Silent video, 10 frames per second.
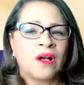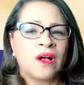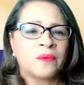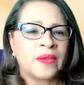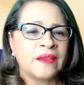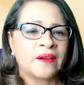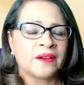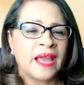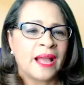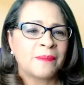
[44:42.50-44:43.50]
call. We
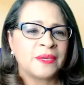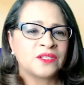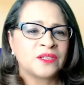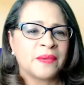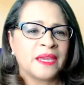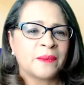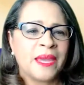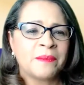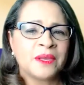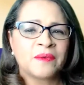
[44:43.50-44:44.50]
are happy to make
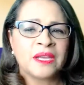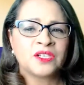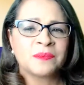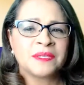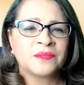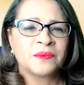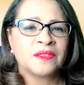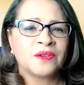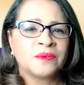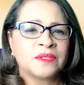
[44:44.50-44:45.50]
payment arrangements
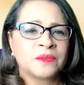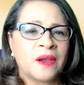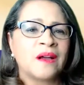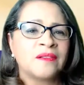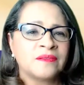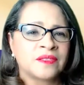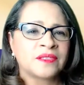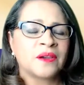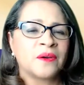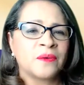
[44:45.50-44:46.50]
with you as well.
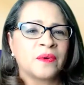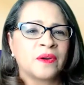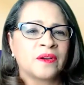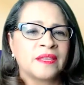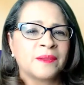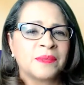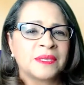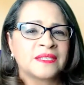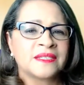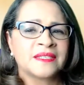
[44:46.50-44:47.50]
So we're in the
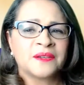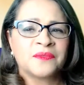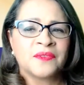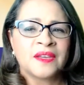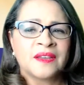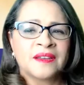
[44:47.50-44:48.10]
business of